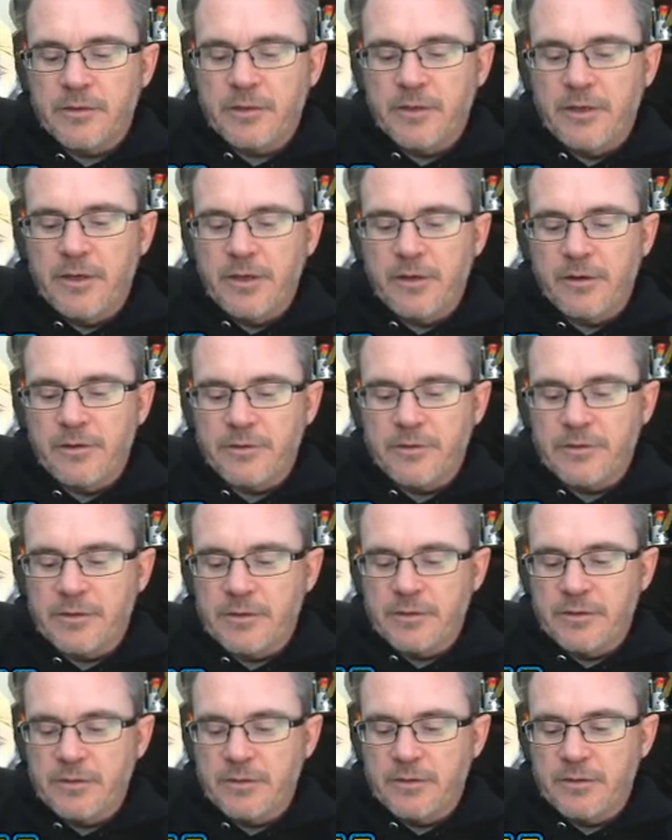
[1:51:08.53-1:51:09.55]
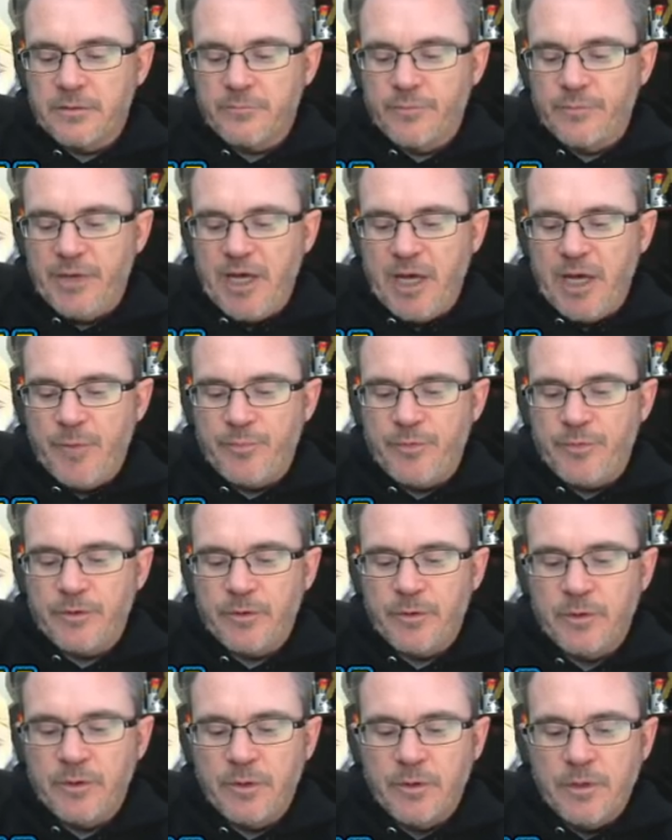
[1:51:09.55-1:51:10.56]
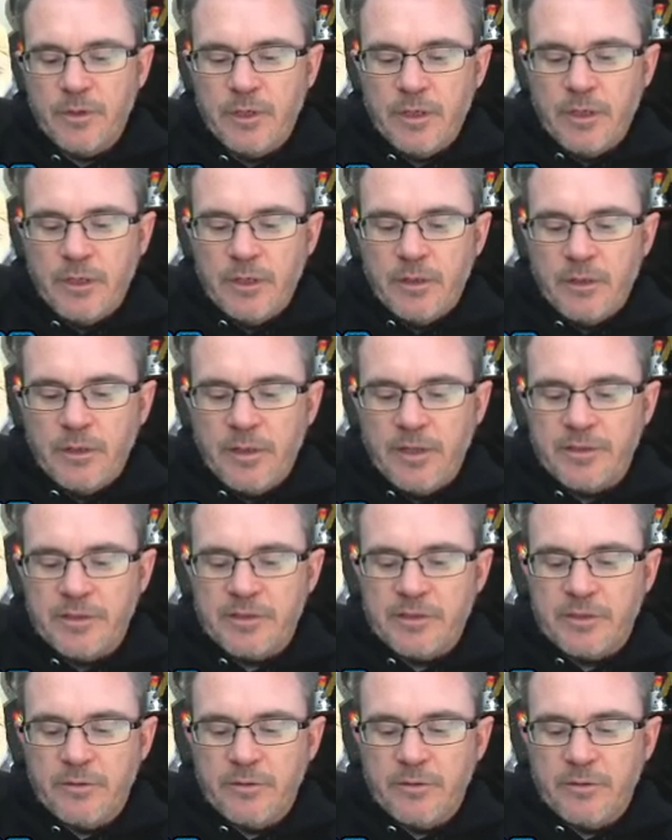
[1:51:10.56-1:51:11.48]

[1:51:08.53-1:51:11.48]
Get her pep. Let's